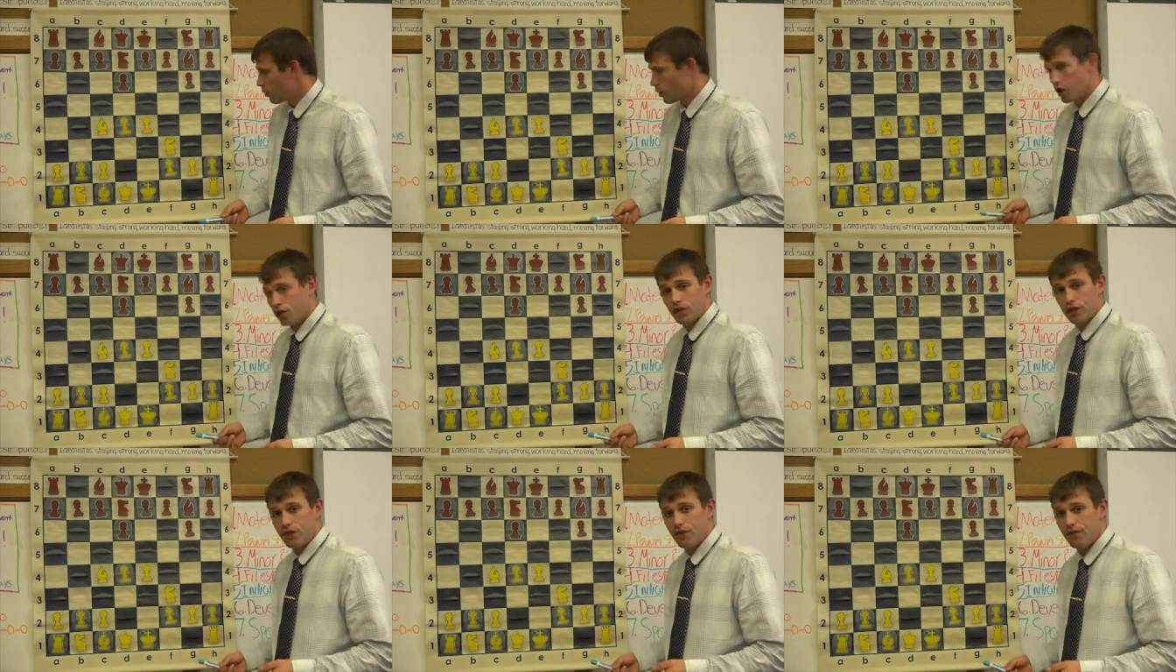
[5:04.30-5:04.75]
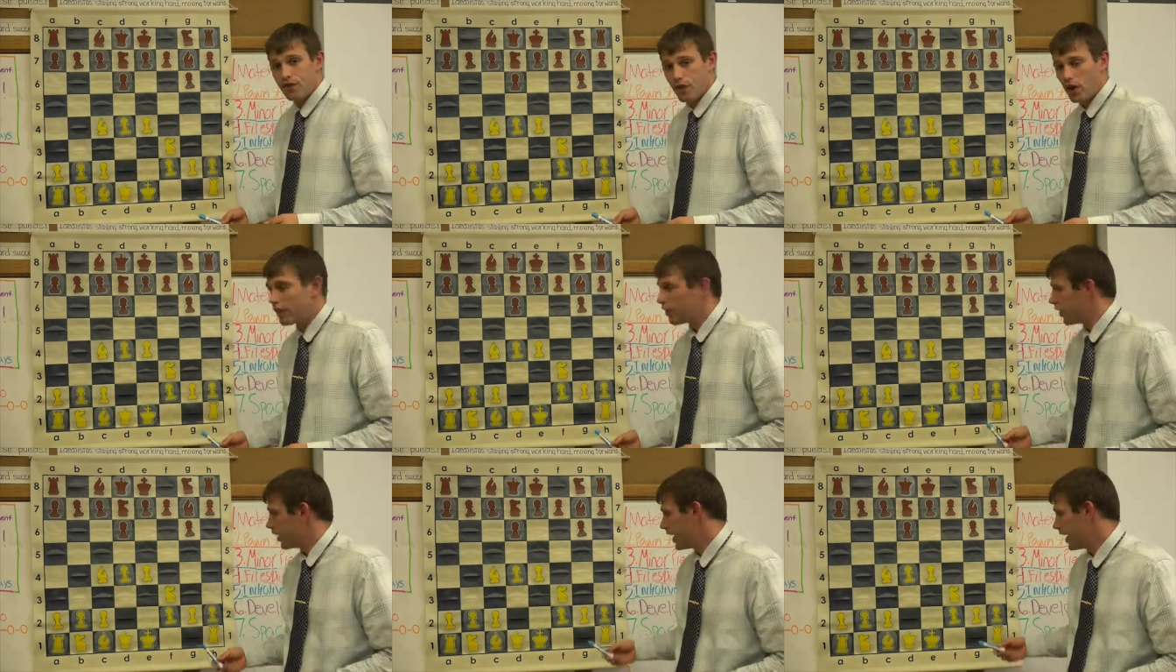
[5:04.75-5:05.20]
We're going to look even
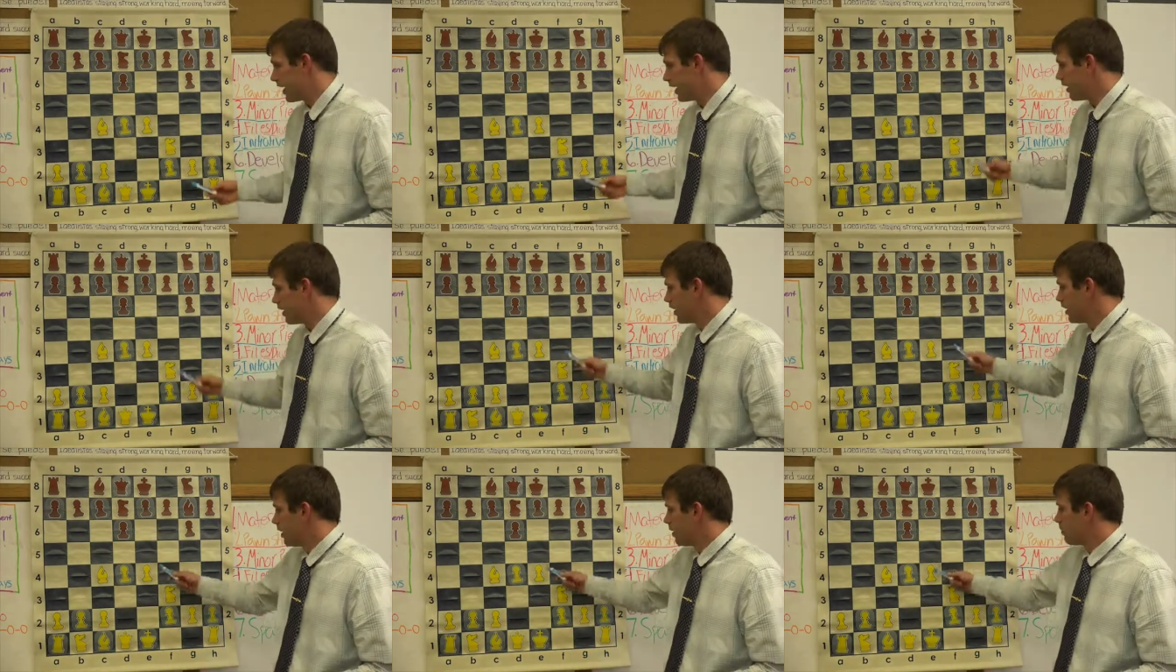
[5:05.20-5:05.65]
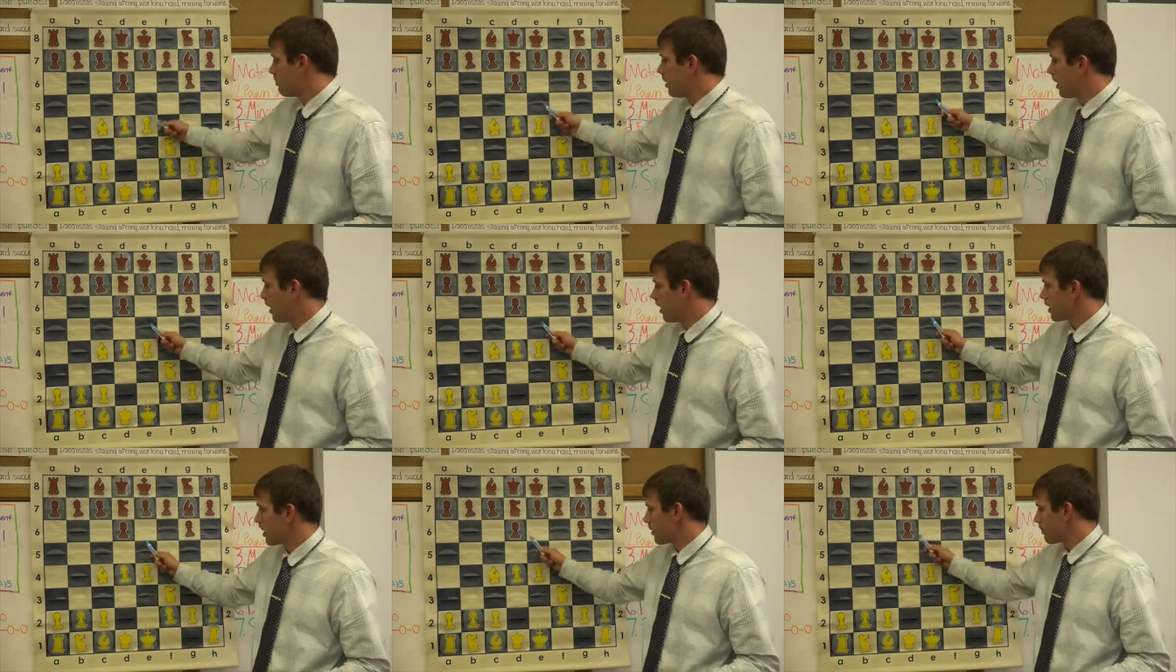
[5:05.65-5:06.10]
farther ahead.
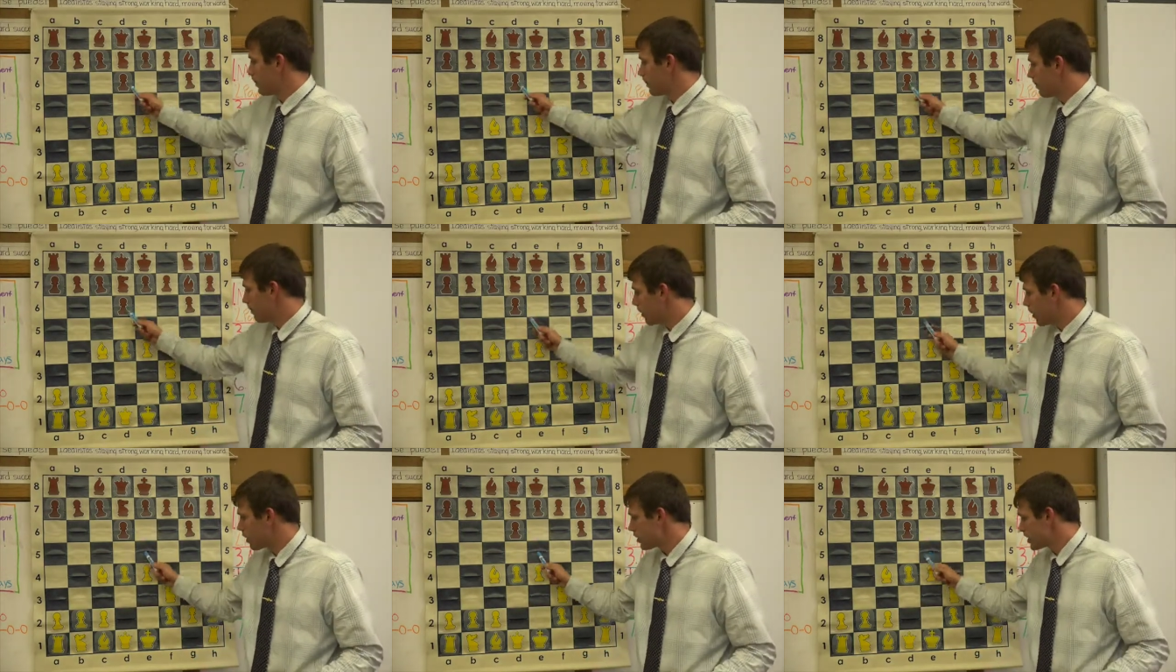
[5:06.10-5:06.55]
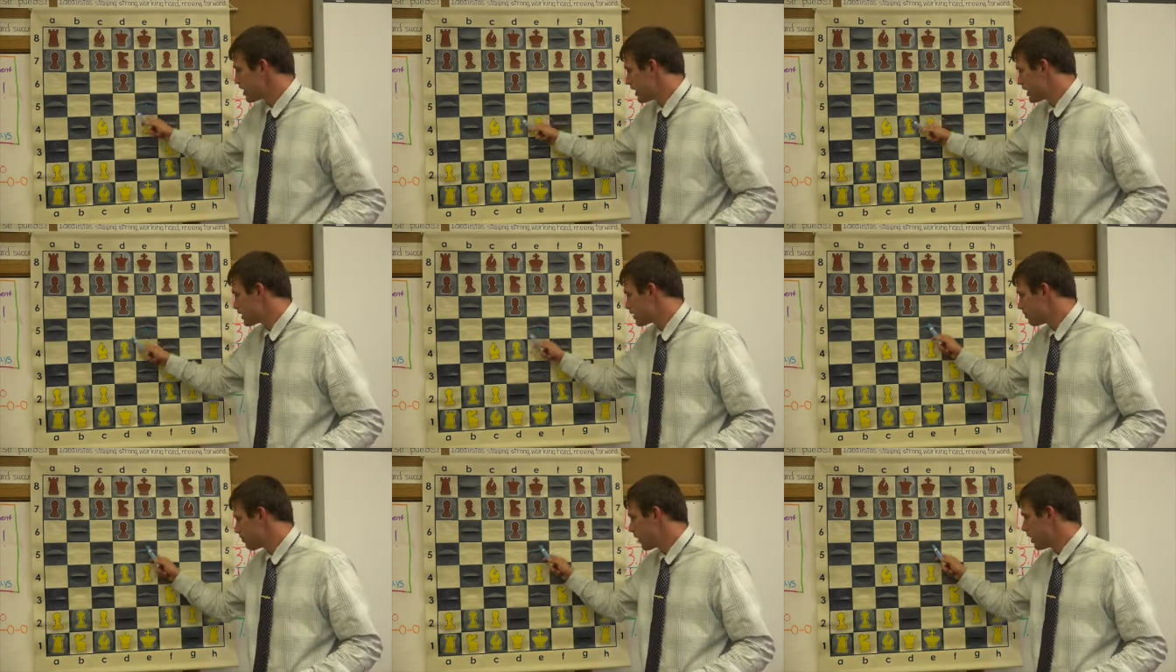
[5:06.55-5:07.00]
Pawn up, pawn
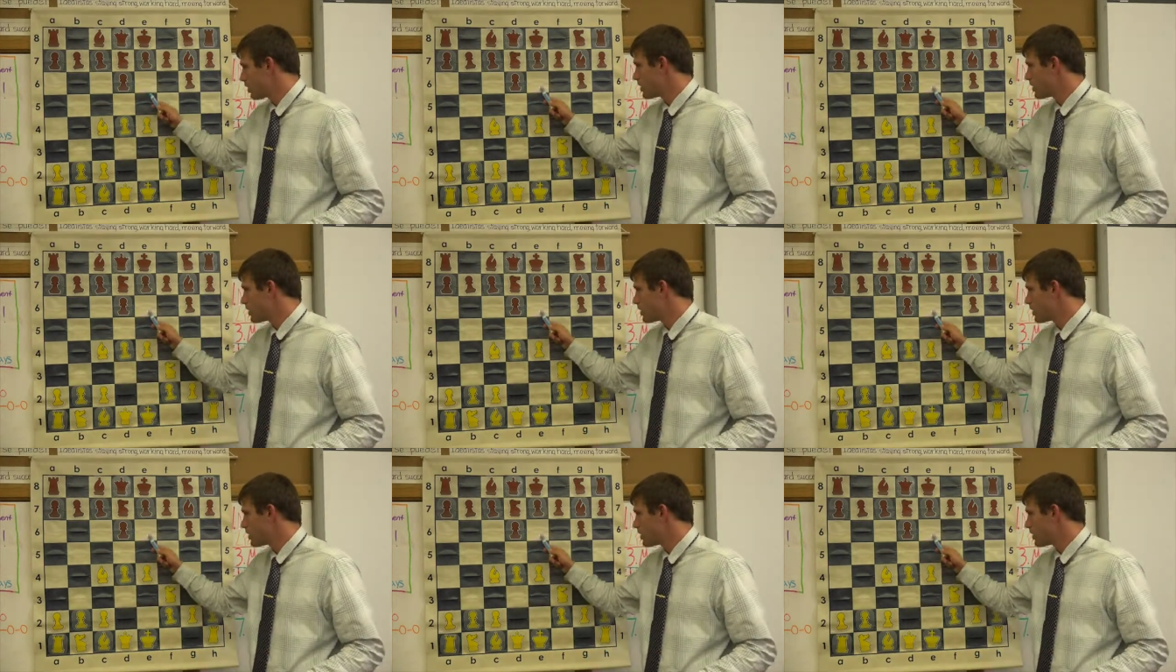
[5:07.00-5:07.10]
takes,